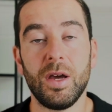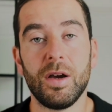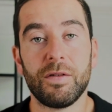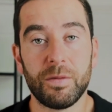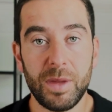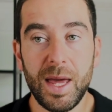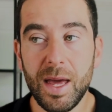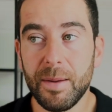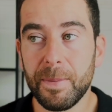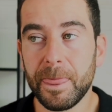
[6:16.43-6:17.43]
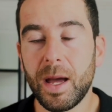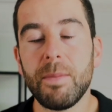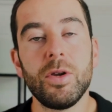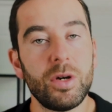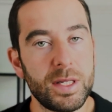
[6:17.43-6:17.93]
From there,
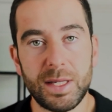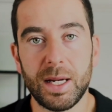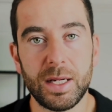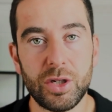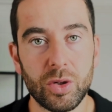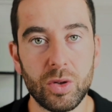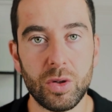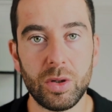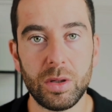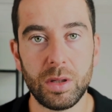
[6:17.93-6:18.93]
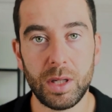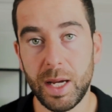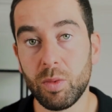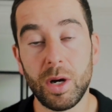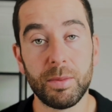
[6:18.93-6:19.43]
I'm not exactly sure
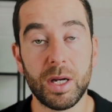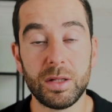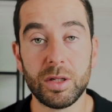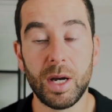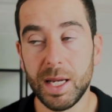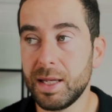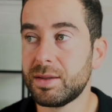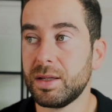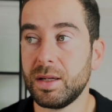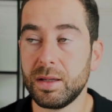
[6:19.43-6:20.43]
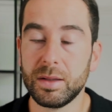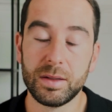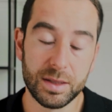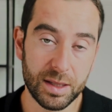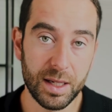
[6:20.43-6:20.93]
like what I'm going to do. I need to
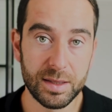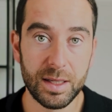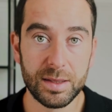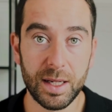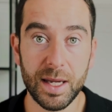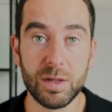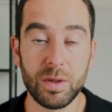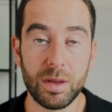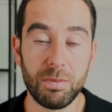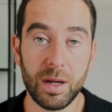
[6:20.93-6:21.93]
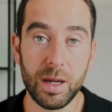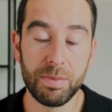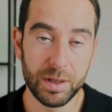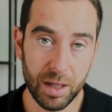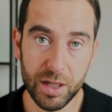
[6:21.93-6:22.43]
discuss this, I guess, with my
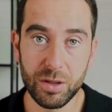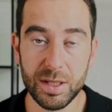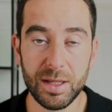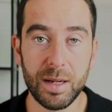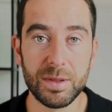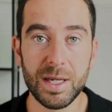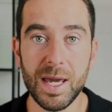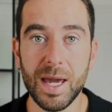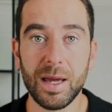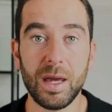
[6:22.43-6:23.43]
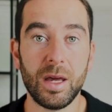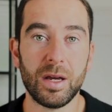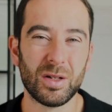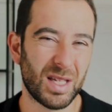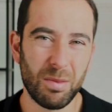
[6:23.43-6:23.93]
podiatrist that I'm seeing,
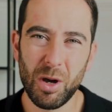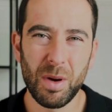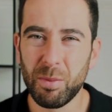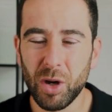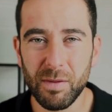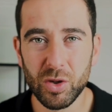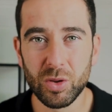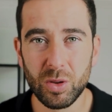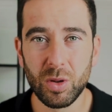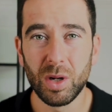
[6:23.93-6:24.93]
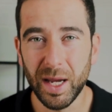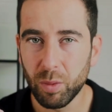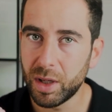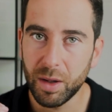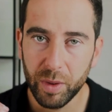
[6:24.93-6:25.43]
because at the moment I'm not even sure, like,
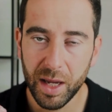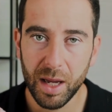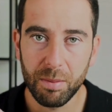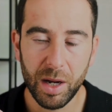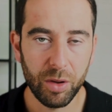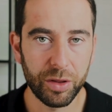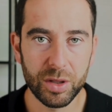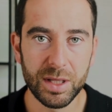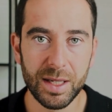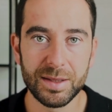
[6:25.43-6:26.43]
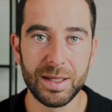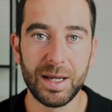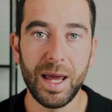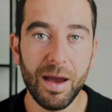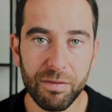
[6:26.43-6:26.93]
will I wear my orthotics in
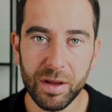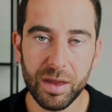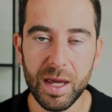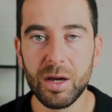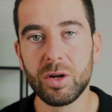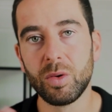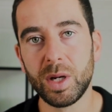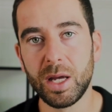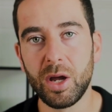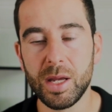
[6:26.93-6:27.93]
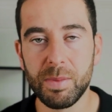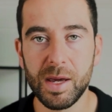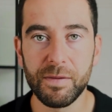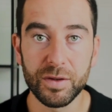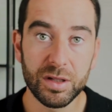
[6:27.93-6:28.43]
everything or will it only
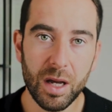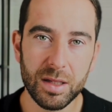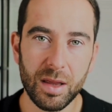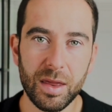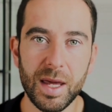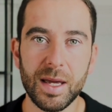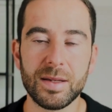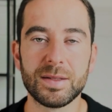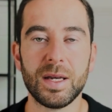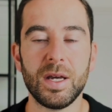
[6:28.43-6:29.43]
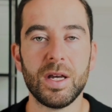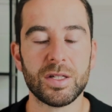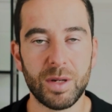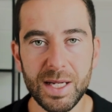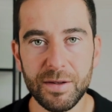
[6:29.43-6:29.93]
be for certain things?
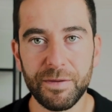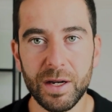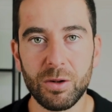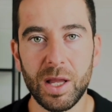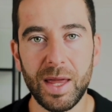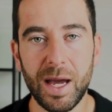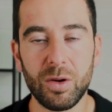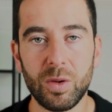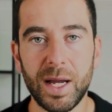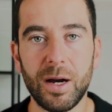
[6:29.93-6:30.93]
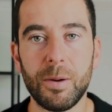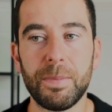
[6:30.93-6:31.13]
So I need to figure that all out.